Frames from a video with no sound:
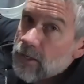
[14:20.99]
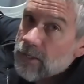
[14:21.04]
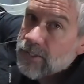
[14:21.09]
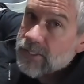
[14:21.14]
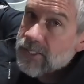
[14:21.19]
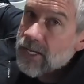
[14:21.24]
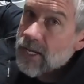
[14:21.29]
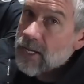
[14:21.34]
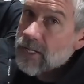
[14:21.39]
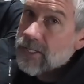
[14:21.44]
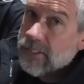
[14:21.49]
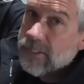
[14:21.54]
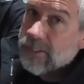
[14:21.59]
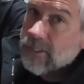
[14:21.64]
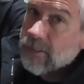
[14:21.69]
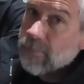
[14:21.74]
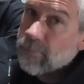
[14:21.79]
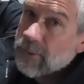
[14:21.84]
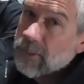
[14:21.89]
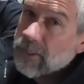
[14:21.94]
tents
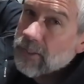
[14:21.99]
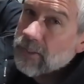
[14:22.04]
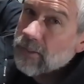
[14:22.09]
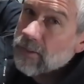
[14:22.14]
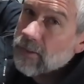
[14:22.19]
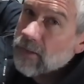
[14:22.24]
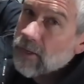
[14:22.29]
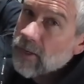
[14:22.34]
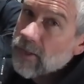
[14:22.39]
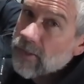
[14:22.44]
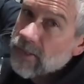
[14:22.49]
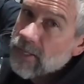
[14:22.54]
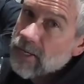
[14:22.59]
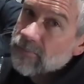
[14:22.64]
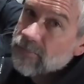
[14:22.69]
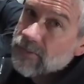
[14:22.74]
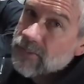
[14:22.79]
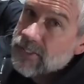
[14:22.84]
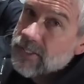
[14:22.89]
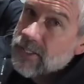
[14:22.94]
up here, they
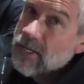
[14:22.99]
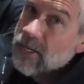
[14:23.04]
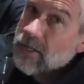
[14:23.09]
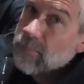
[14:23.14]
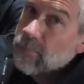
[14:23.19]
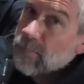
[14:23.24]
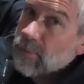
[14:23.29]
have a tent